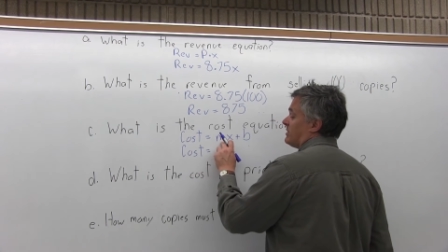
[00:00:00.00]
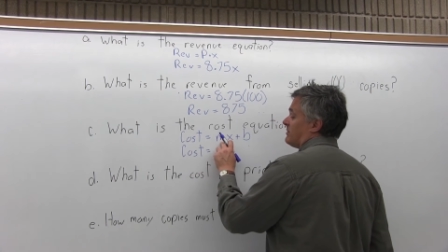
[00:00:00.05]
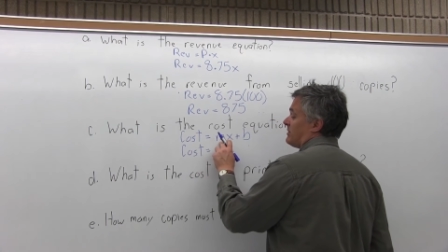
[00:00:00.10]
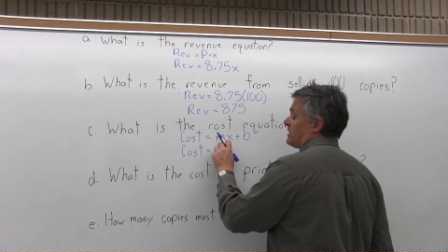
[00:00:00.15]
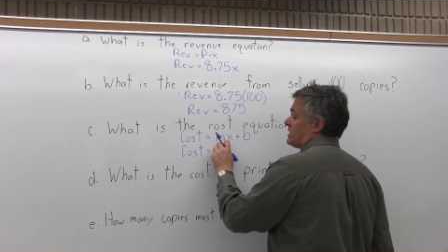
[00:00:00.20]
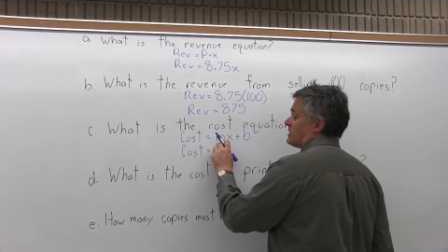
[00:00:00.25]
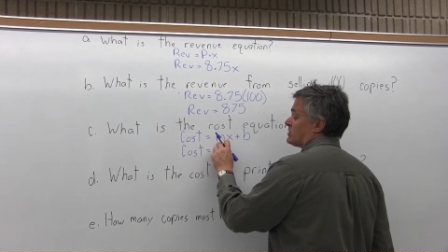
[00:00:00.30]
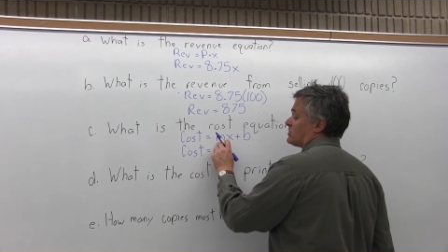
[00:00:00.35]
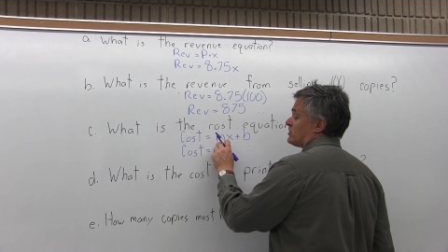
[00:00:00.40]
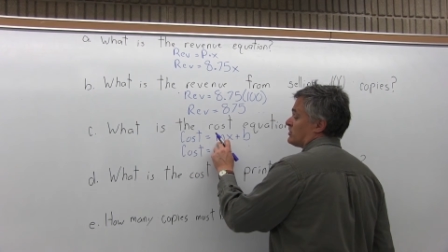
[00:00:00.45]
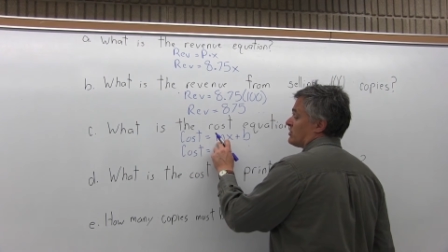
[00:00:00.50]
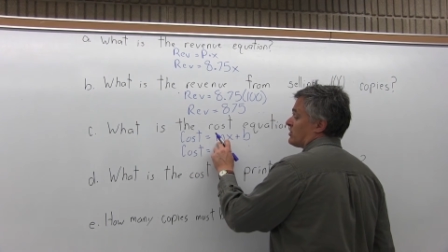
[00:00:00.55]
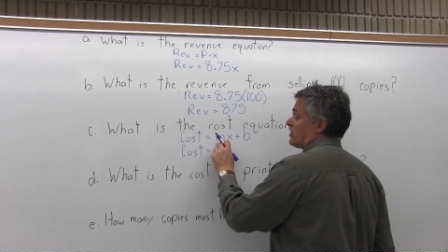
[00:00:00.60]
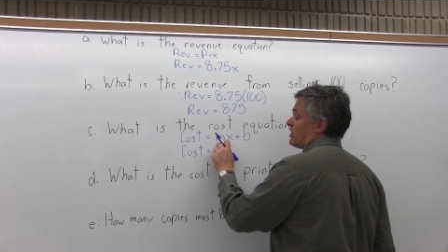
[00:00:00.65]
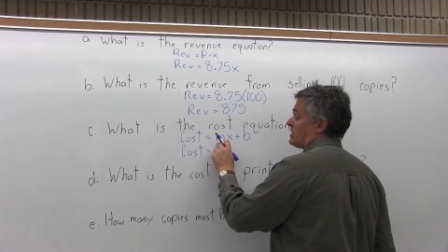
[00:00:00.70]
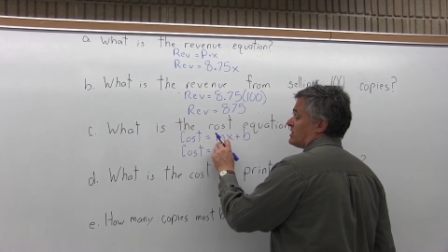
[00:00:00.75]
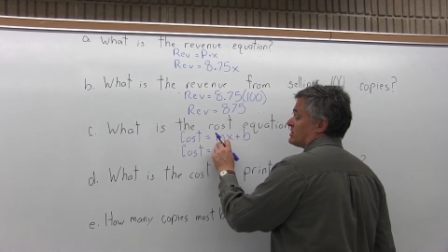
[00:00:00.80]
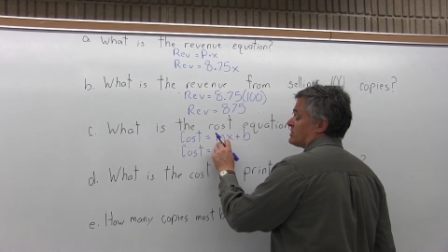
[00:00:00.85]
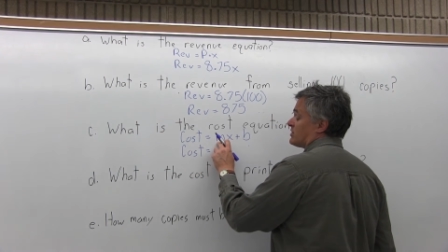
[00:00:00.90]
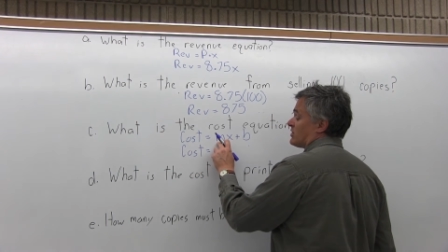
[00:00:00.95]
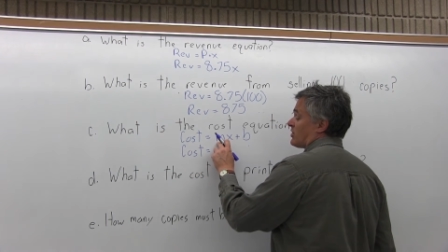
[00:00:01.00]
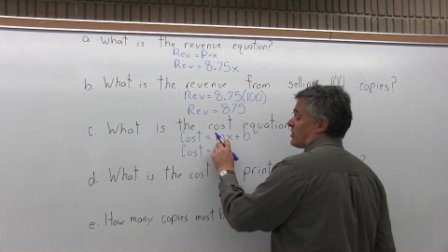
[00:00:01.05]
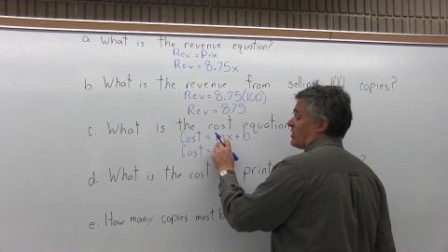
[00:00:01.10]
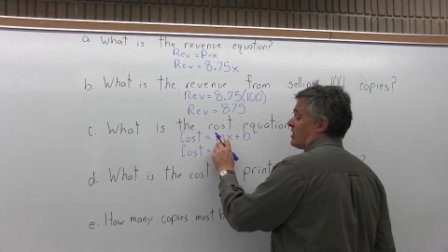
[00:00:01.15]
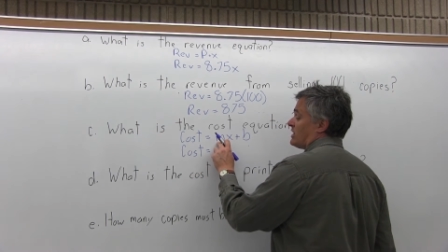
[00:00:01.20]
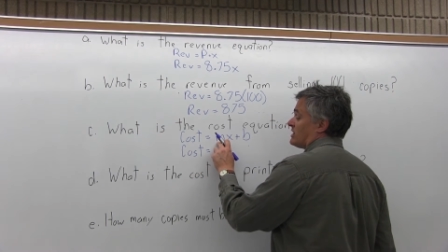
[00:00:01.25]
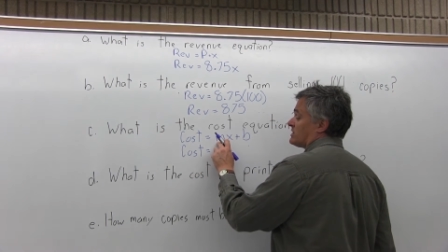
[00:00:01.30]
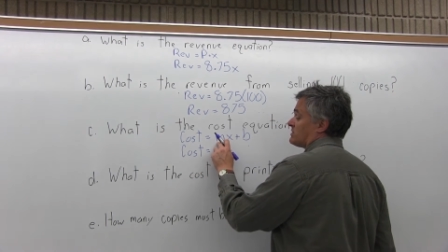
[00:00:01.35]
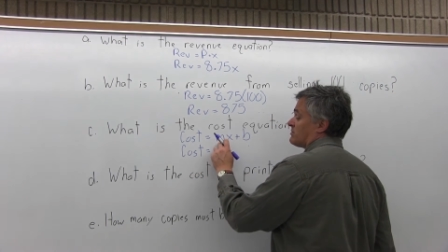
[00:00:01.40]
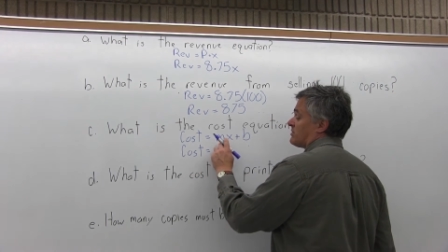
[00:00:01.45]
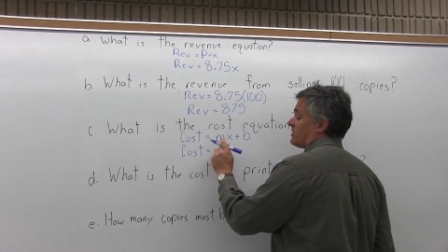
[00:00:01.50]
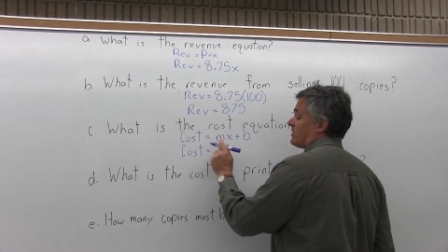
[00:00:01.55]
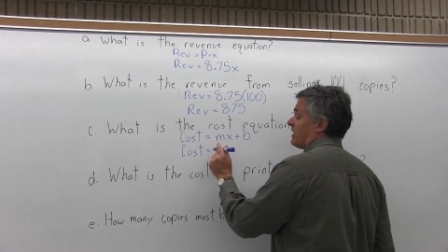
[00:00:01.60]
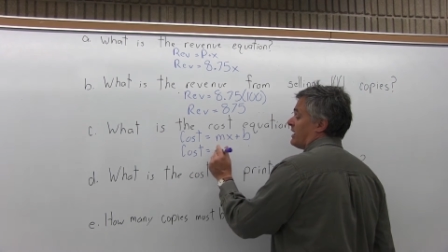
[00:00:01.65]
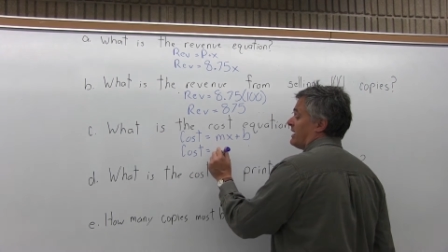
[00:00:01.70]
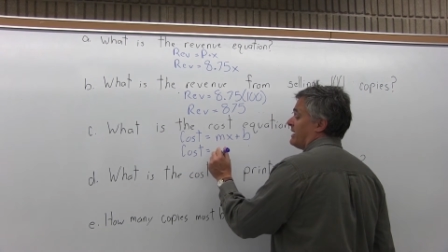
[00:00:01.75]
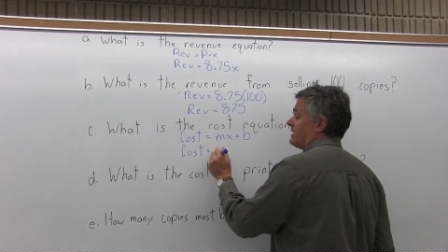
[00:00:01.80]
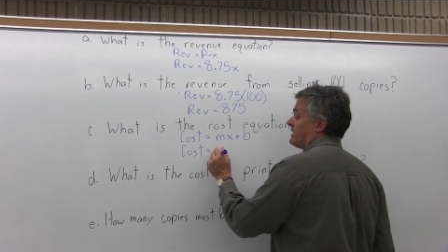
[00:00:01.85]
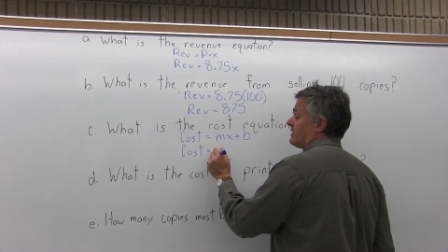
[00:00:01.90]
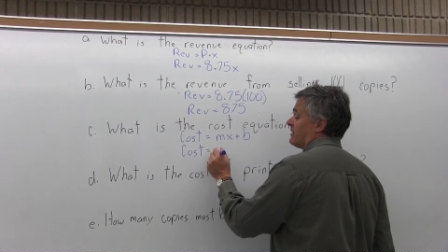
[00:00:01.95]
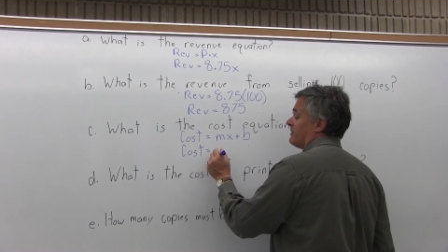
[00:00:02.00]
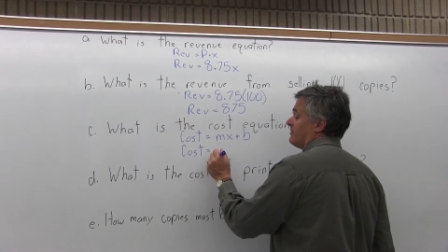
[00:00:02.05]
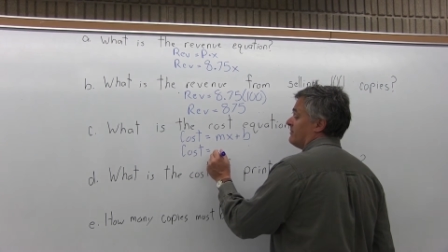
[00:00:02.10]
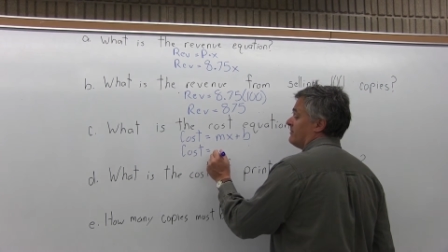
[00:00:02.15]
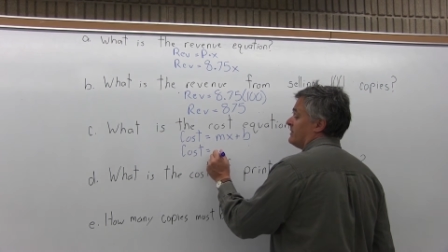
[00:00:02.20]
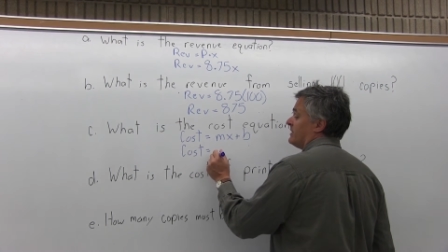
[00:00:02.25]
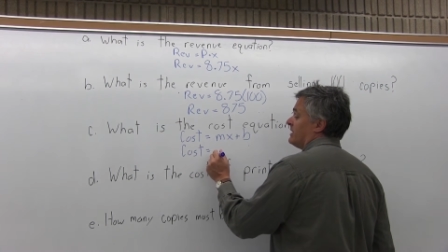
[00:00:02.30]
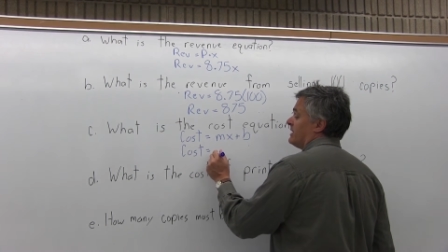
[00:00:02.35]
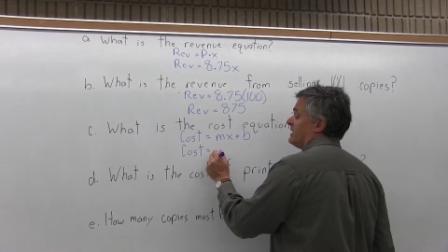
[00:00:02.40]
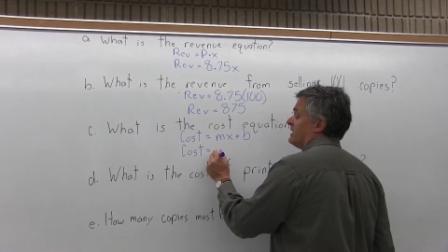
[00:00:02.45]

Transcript: the marginal cost or cost per item,